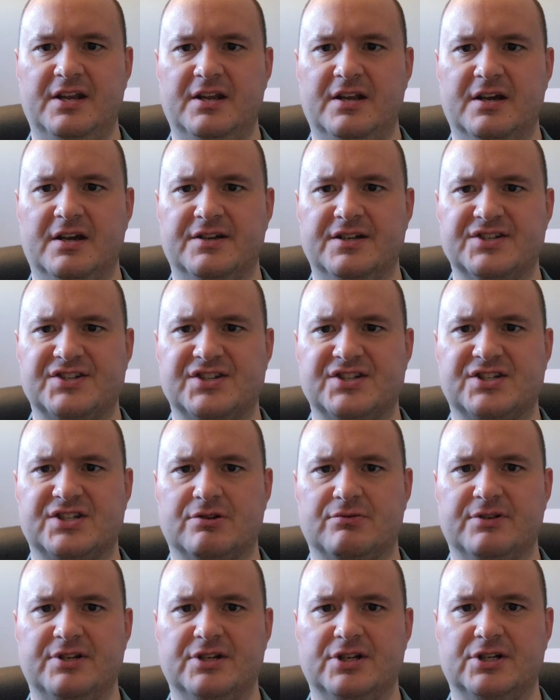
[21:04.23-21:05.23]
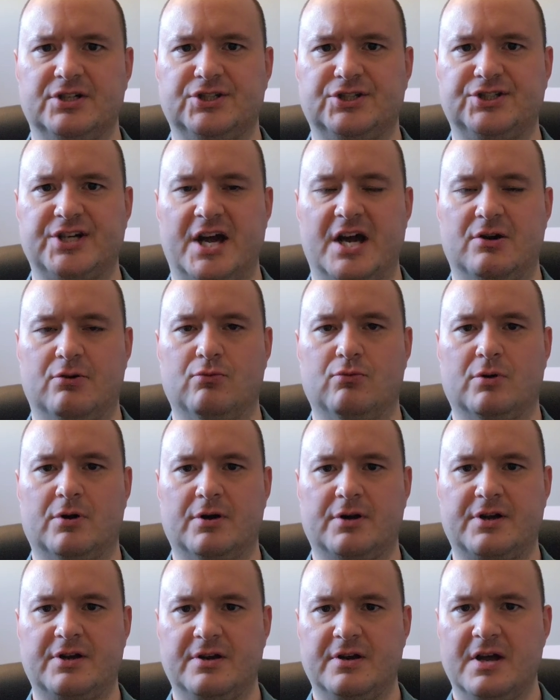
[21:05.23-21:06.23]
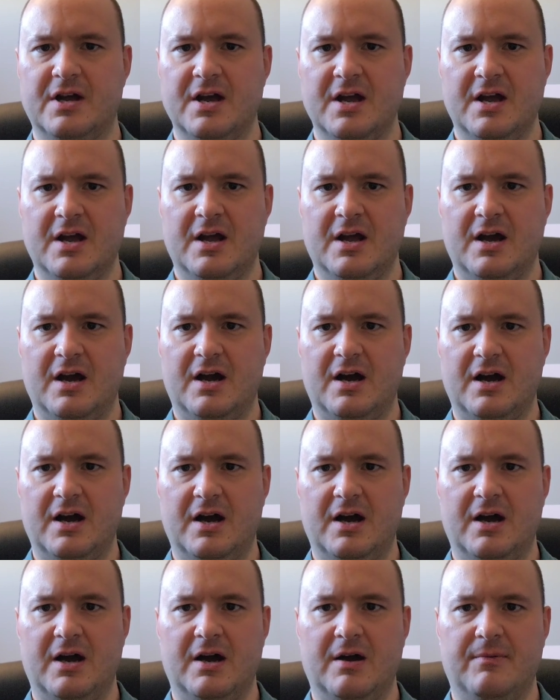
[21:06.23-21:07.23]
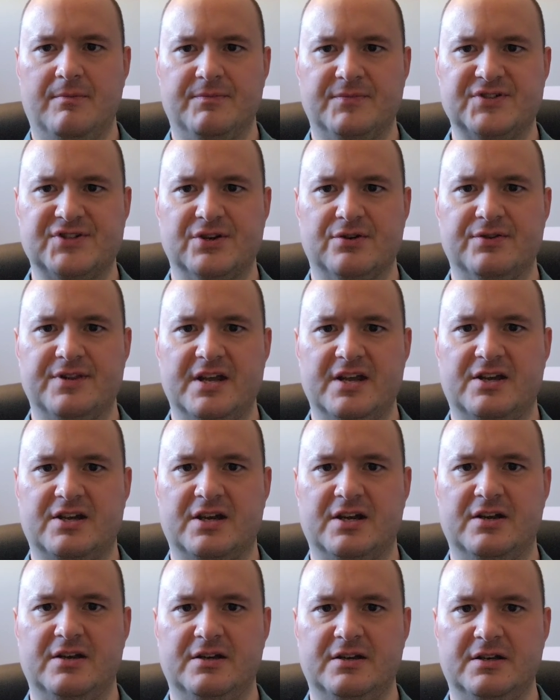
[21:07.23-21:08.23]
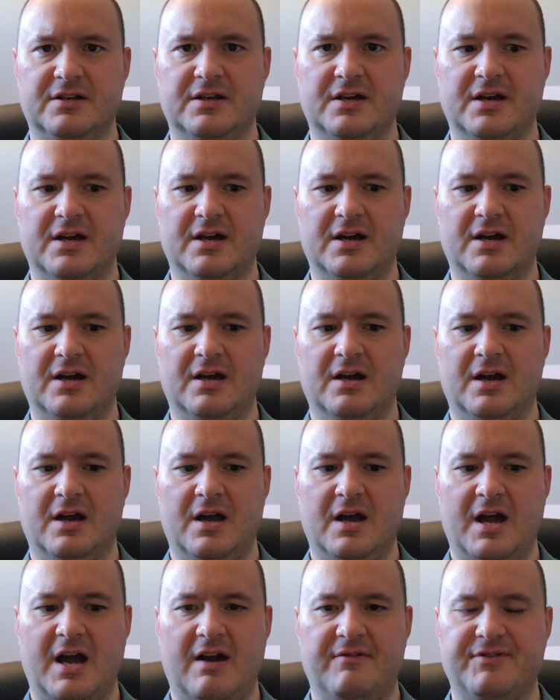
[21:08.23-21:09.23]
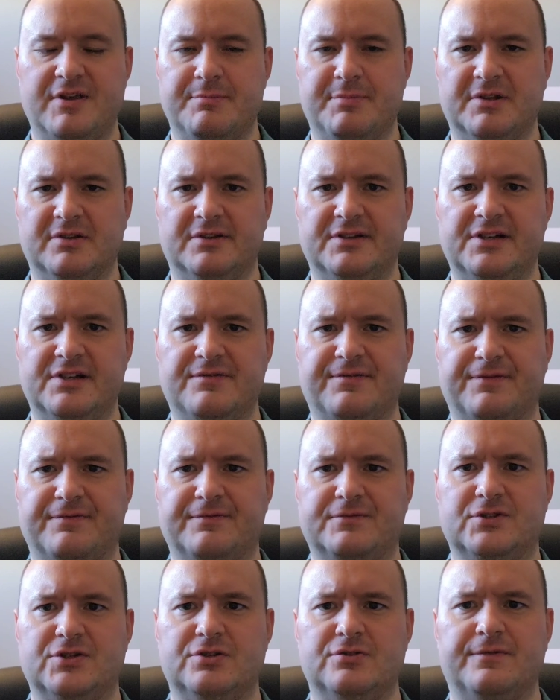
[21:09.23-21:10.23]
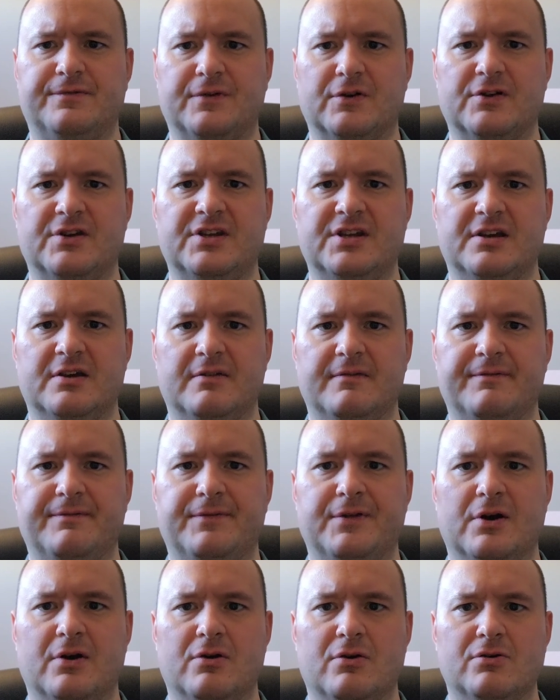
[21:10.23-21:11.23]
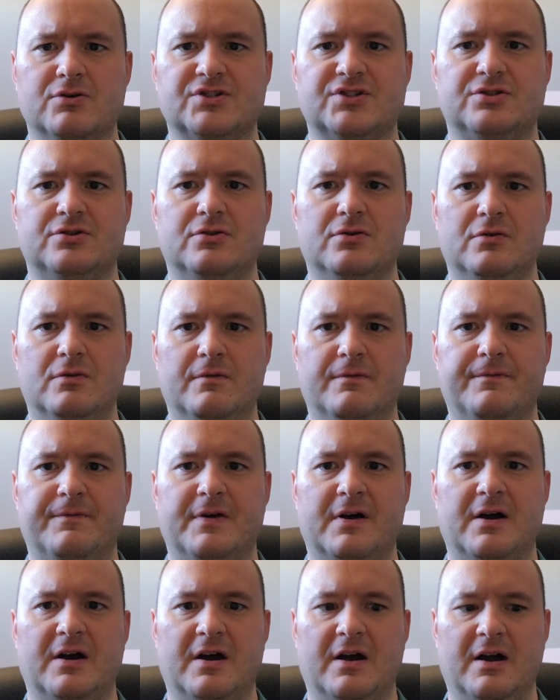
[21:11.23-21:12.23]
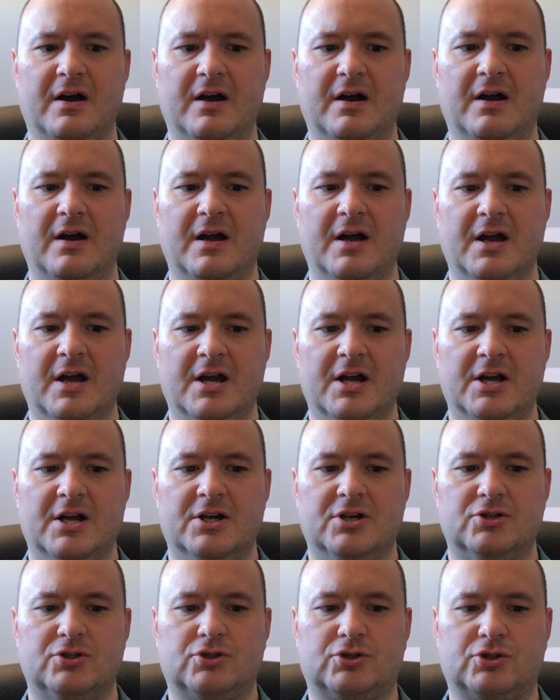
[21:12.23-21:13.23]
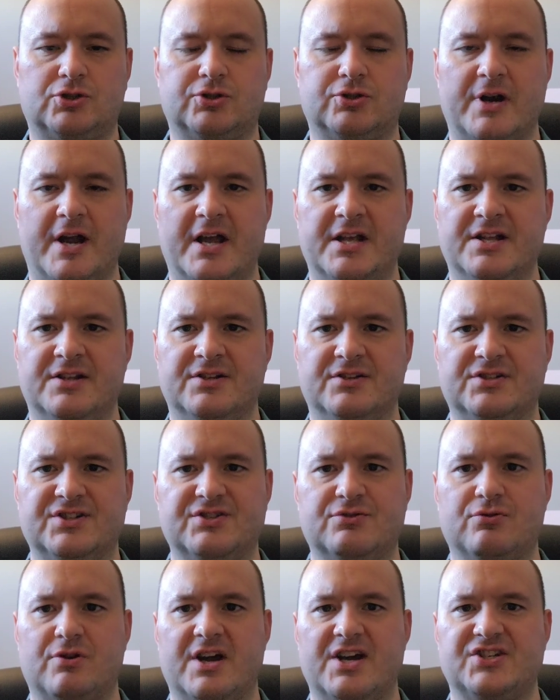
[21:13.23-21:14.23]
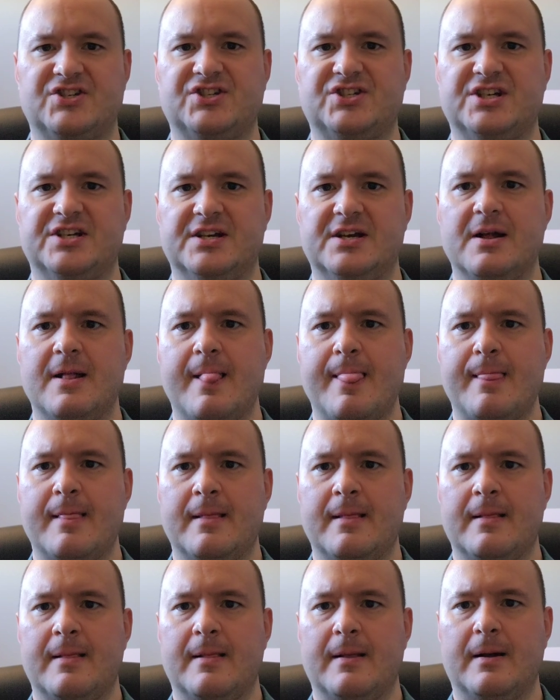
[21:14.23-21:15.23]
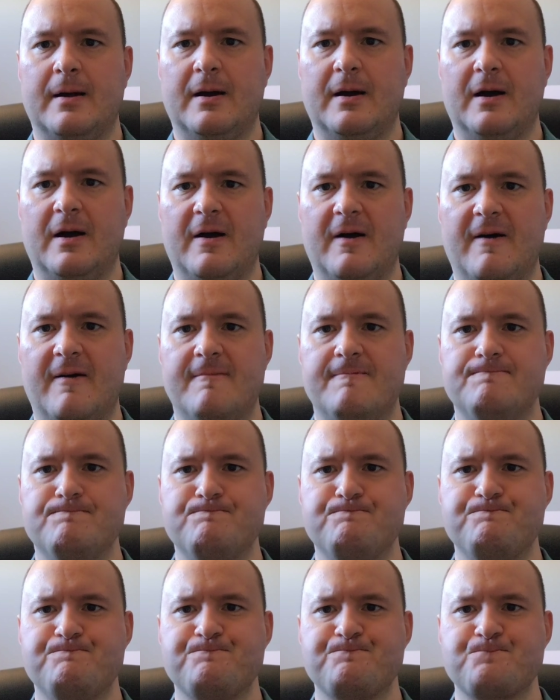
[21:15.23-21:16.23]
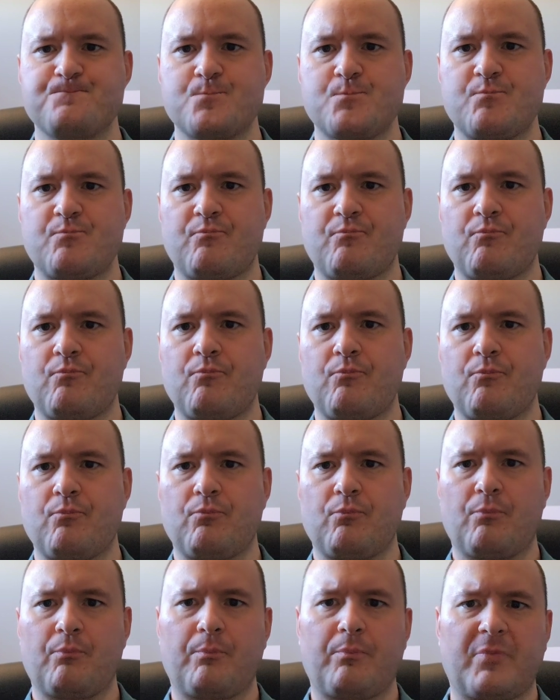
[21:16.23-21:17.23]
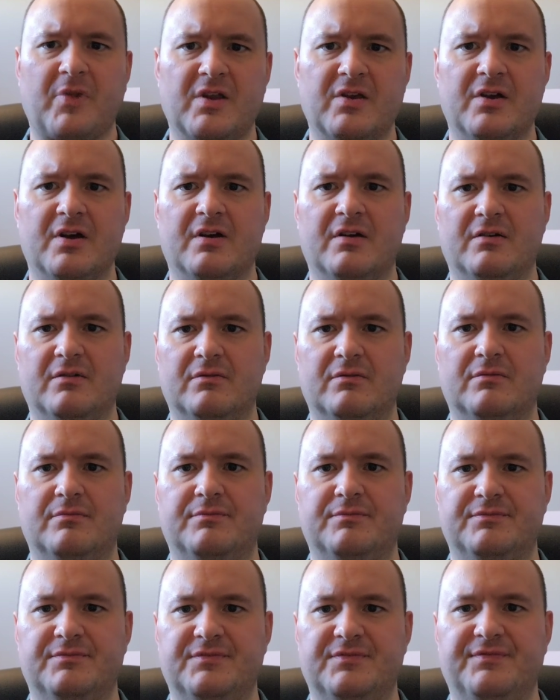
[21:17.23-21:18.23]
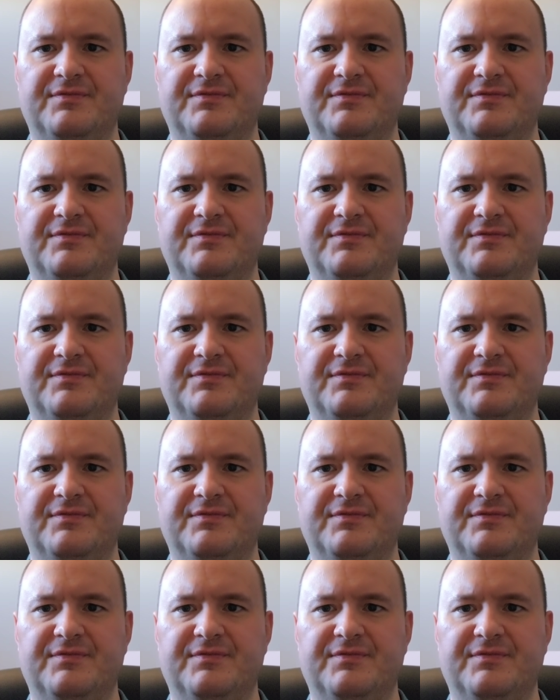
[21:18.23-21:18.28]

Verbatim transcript: any necessary shadow work um, so they can have the ability to forgive those who've transgressed. Um, you know,